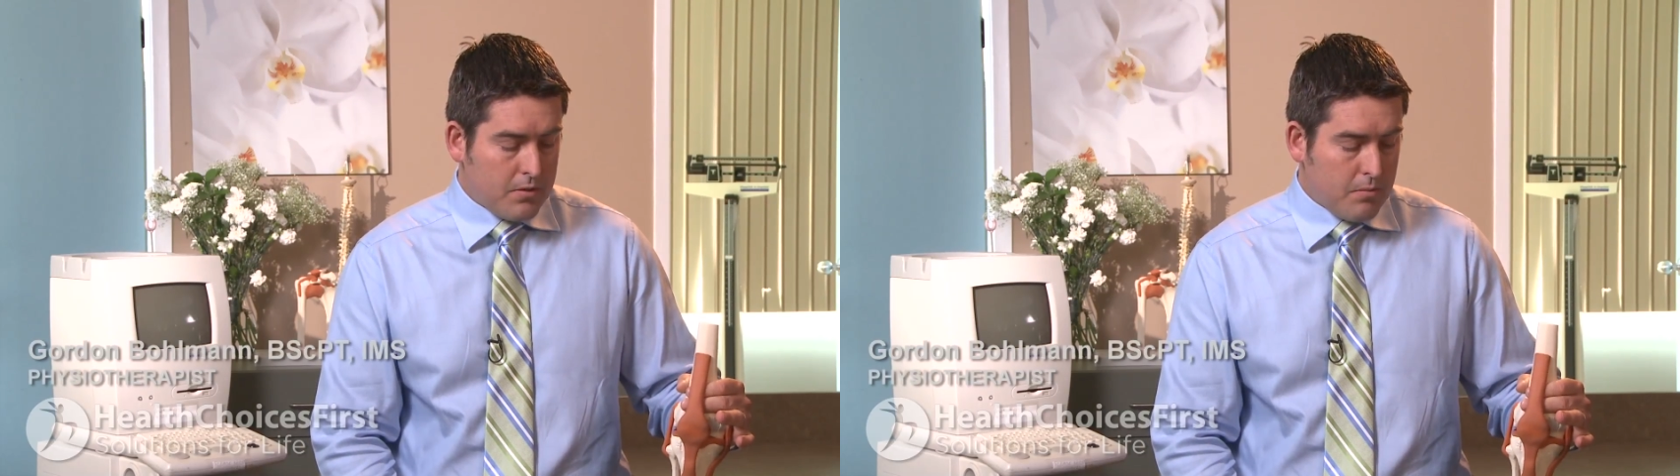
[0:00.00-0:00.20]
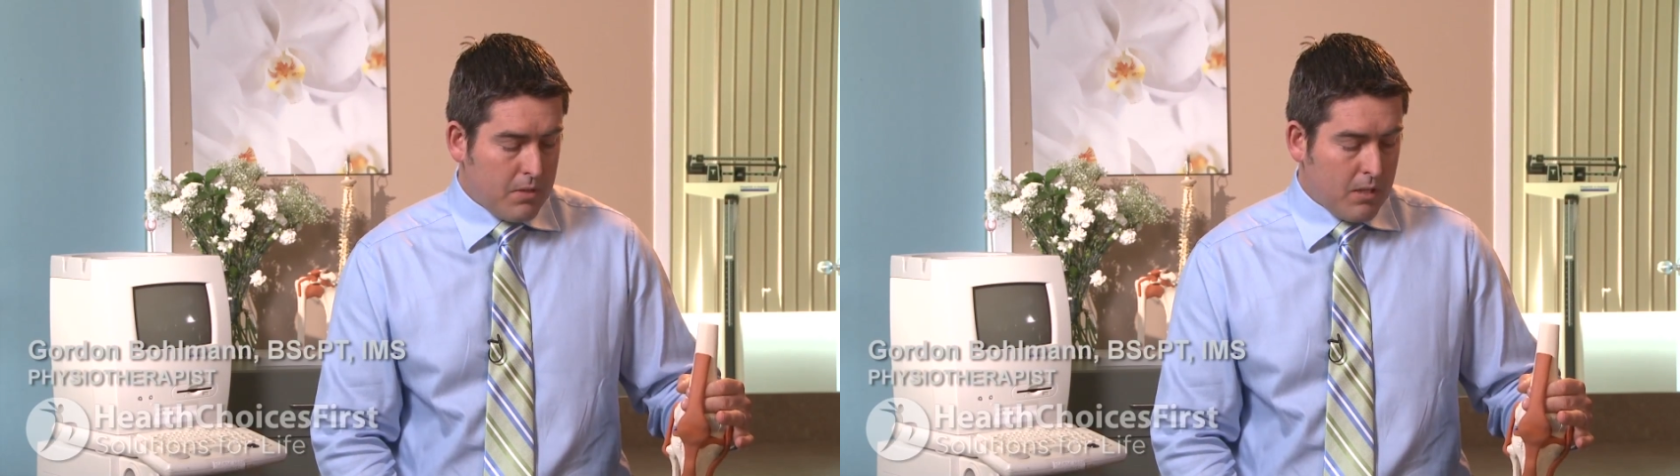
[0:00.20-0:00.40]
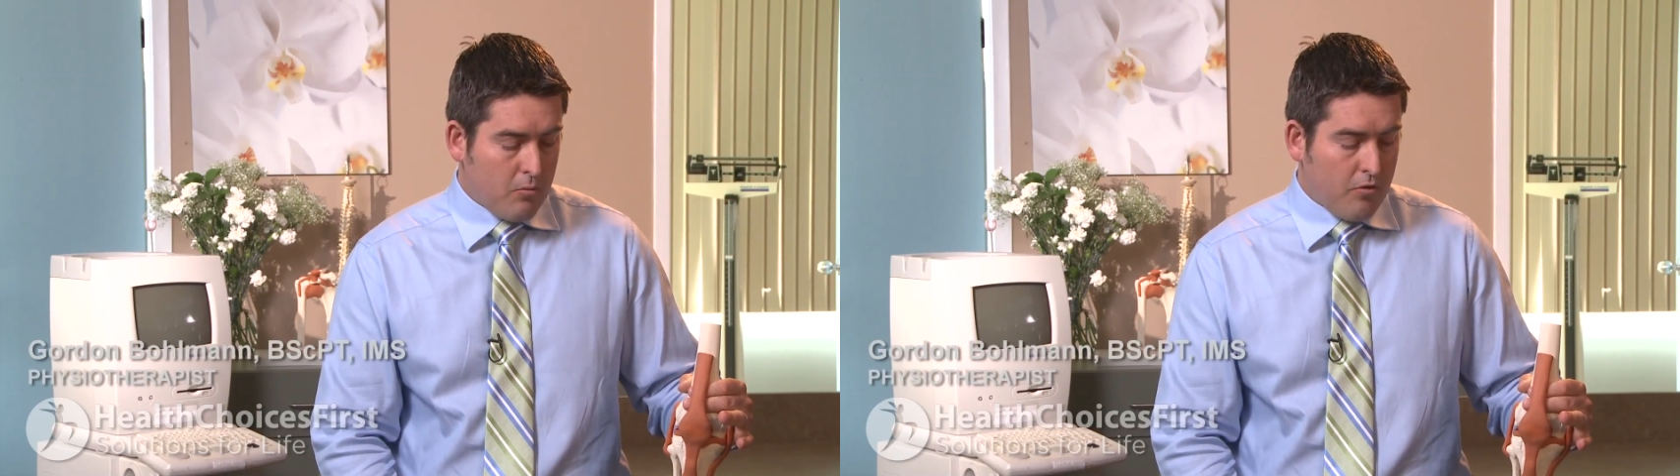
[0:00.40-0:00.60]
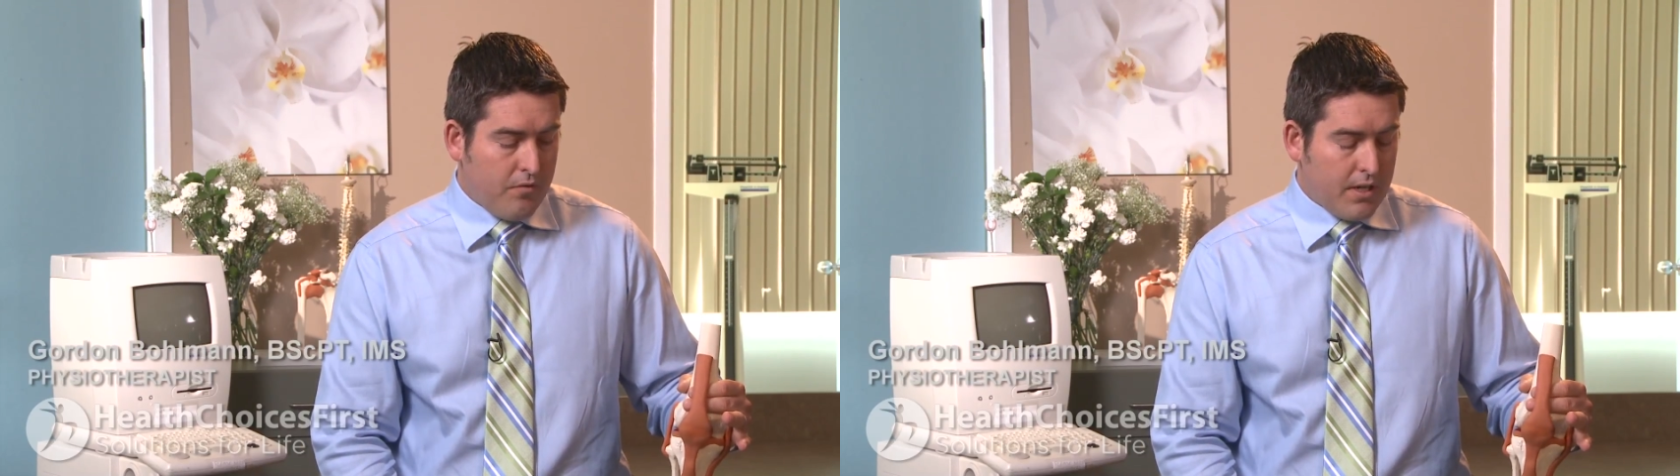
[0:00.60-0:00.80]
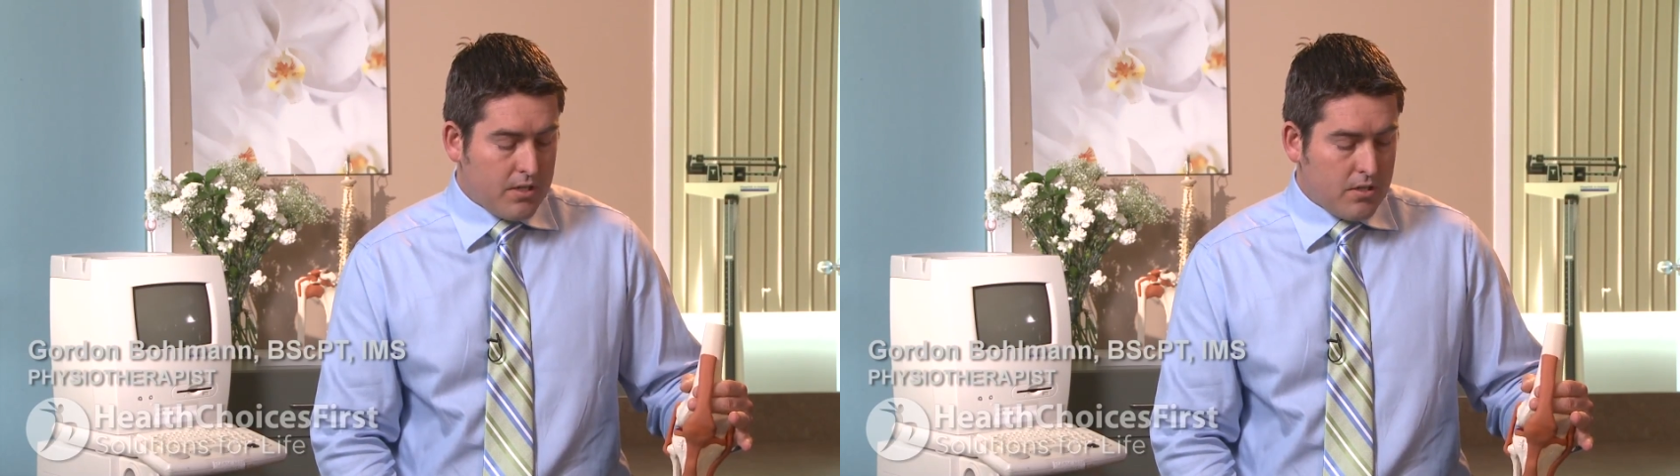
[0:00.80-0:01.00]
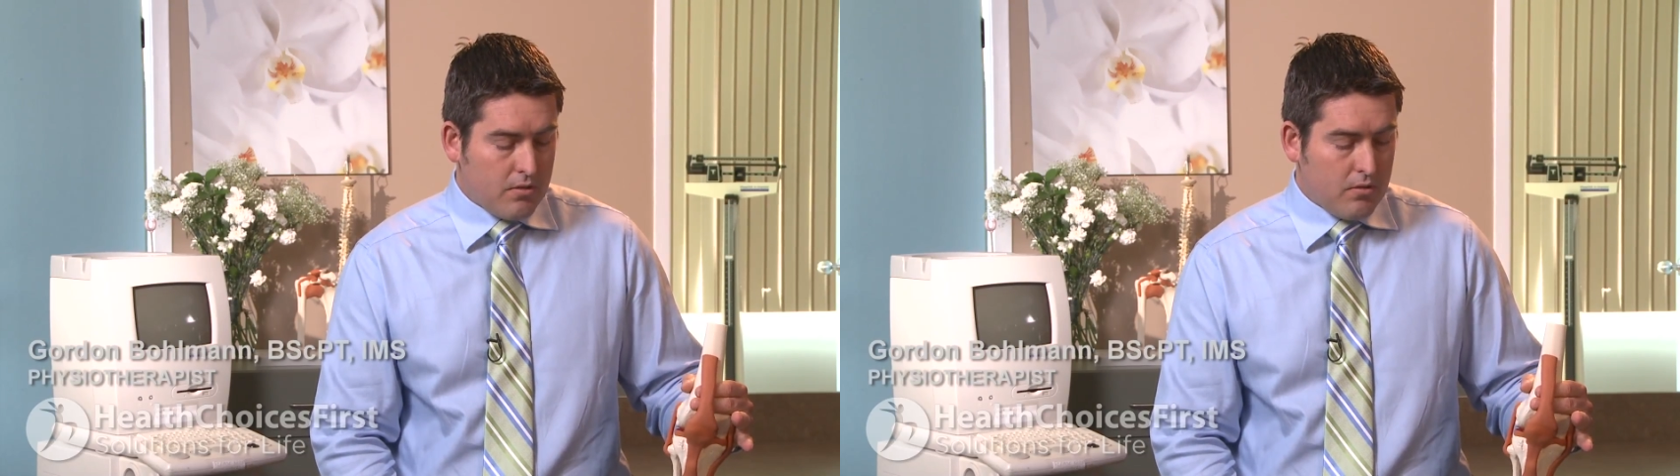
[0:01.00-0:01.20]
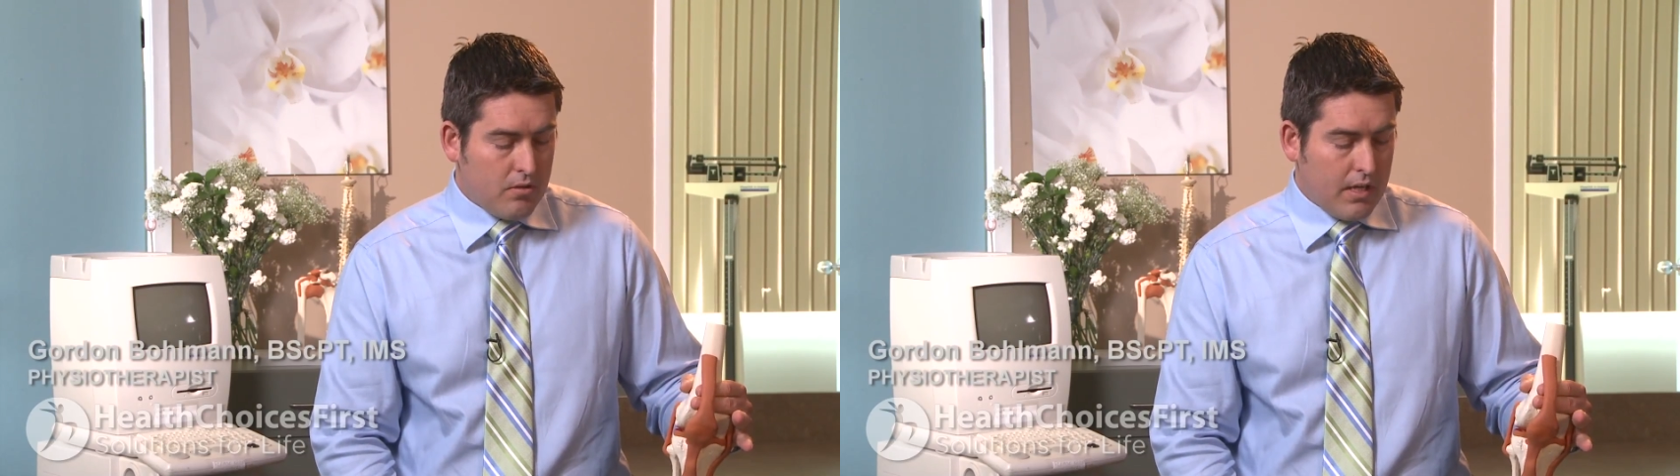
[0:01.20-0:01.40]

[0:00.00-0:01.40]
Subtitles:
to being more functional